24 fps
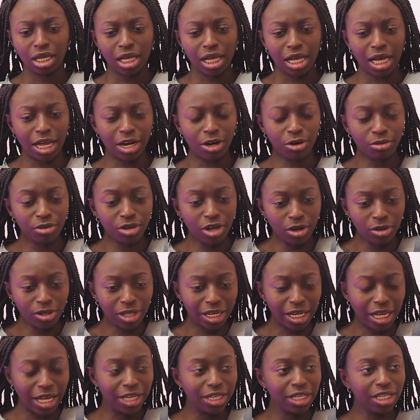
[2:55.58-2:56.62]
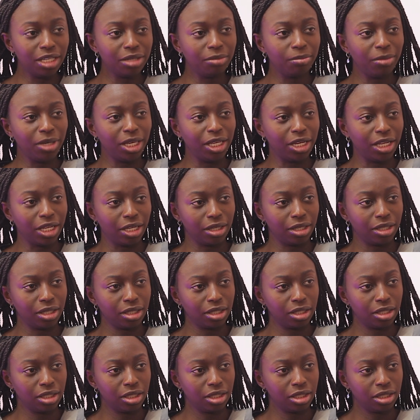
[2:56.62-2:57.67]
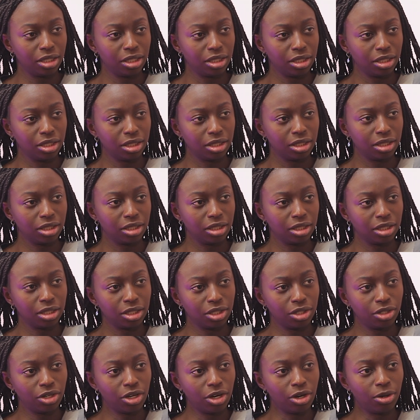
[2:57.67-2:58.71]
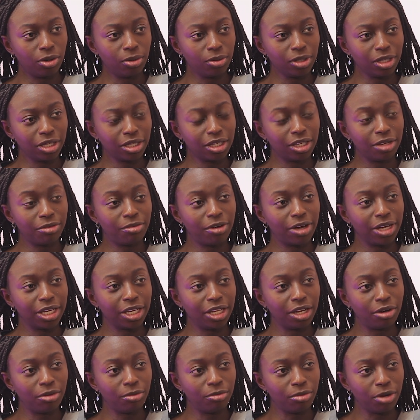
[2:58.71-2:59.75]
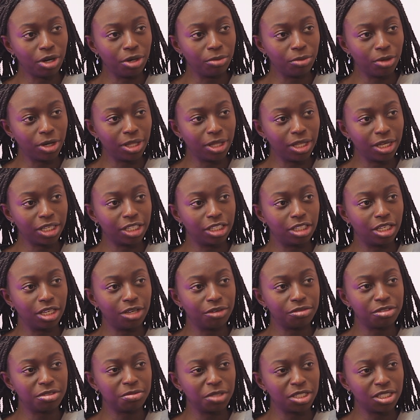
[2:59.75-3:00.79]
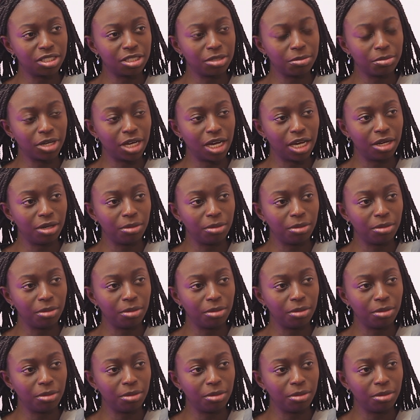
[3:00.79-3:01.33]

I don't know. Like I need meaning. Mm-hmm. Mm-hmm. You know, like if I get a runway that gives me some kind